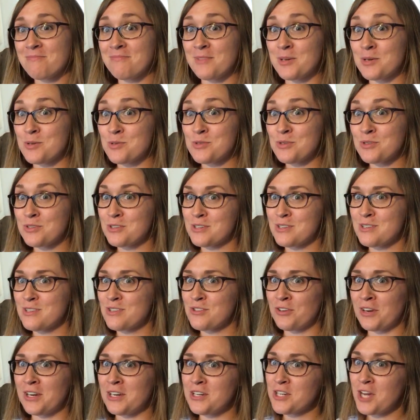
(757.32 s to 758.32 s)
Those are just
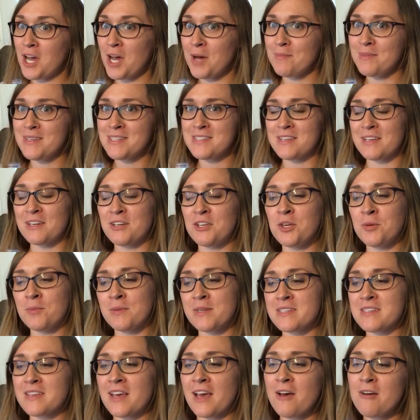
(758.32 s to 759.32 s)
strange hobbies that
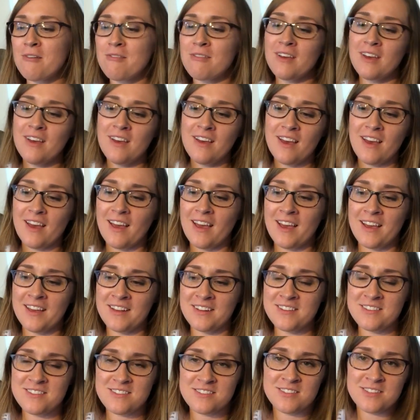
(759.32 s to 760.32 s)
humans have,
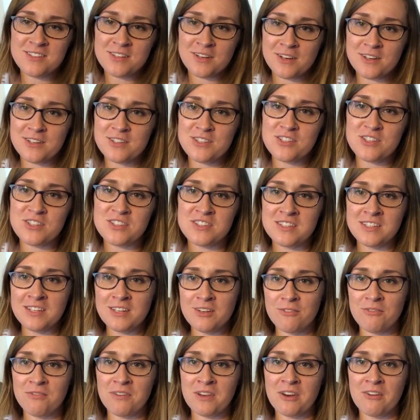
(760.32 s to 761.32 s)
and the dogs just
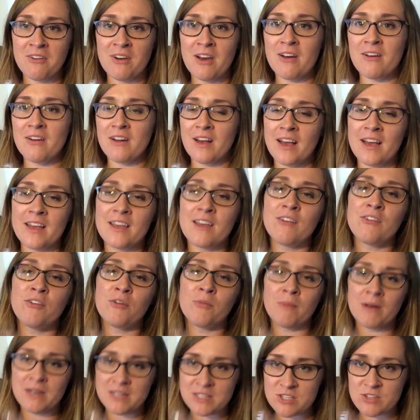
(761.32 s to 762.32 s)
need to figure out, I can
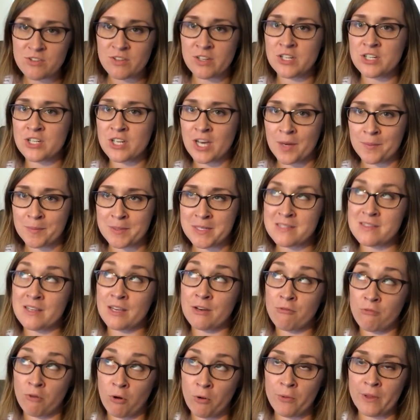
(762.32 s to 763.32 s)
do my strange hobbies
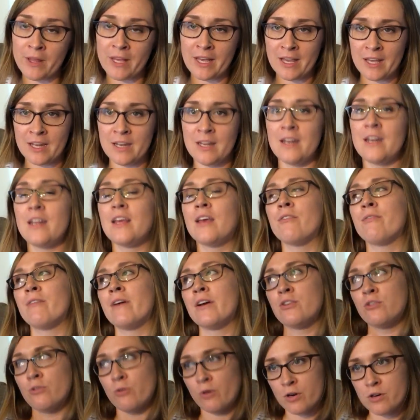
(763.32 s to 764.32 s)
like rolling in it if
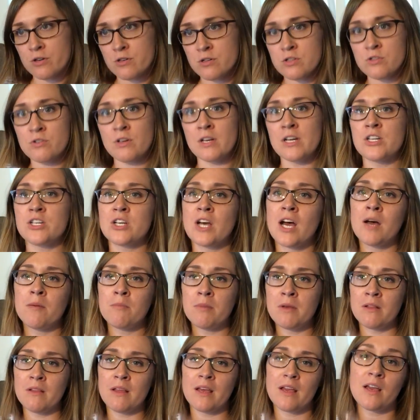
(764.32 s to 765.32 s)
I do her strange
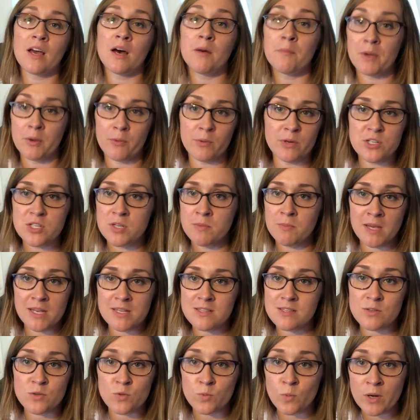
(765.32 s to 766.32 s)
hobby like coming when she
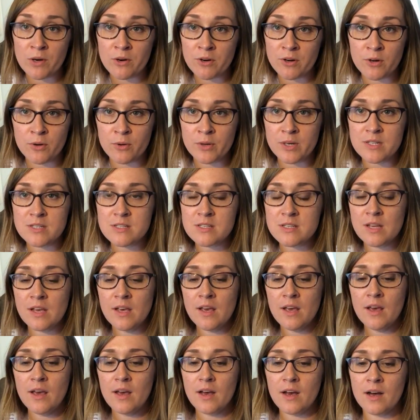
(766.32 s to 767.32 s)
makes this weird noise.
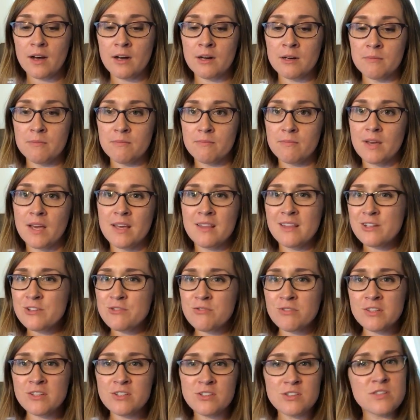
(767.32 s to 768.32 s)
And
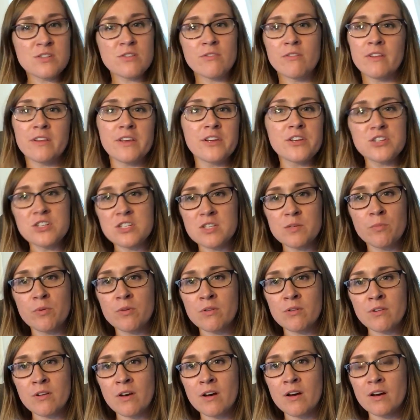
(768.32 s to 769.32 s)
that's really just your relationship
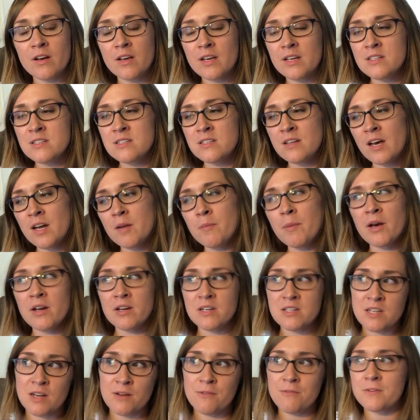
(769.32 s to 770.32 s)
with your dog. It's not
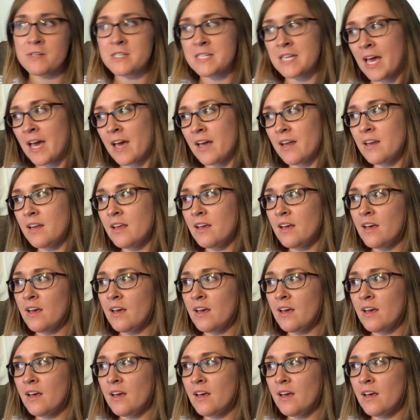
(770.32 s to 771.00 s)
about a tit for tat.